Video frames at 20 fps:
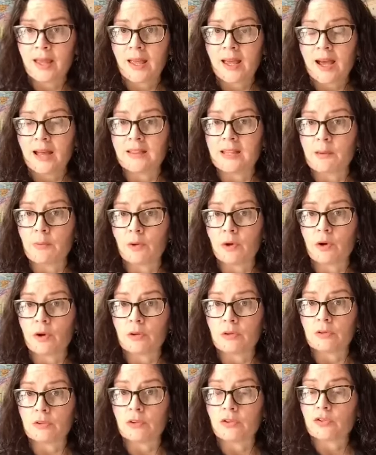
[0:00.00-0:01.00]
And they were
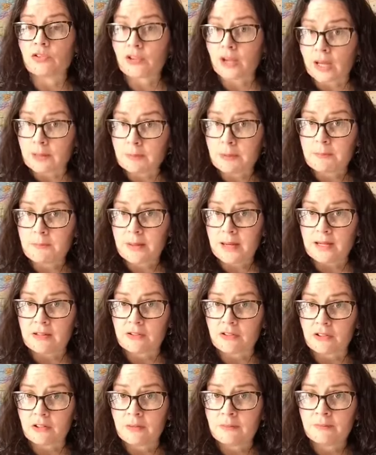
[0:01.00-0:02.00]
called Simon
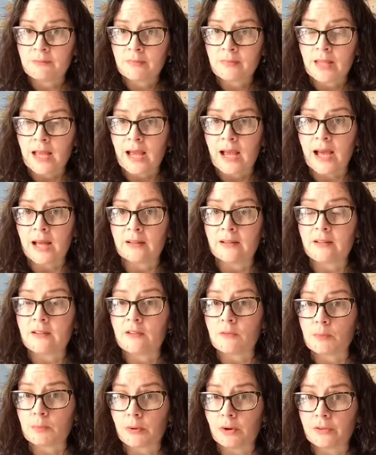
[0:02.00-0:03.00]
Peter and
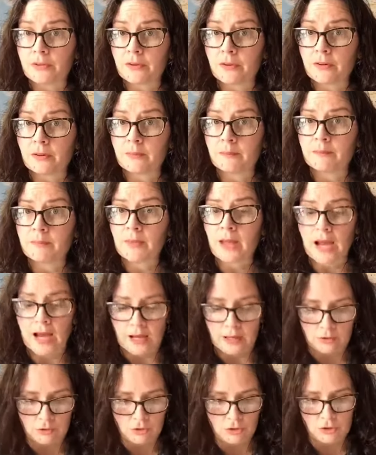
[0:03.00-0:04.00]
his brother
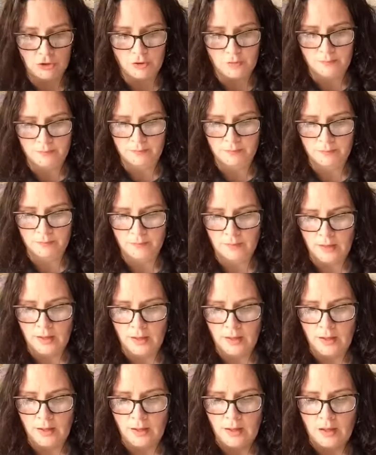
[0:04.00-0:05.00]
Andrew.
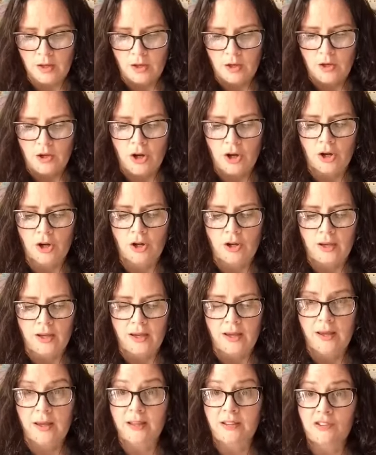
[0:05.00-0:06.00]
Now,
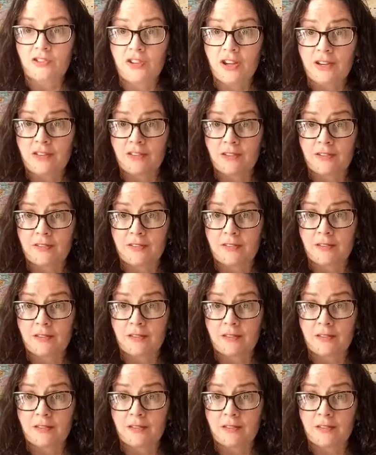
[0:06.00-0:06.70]
Jesus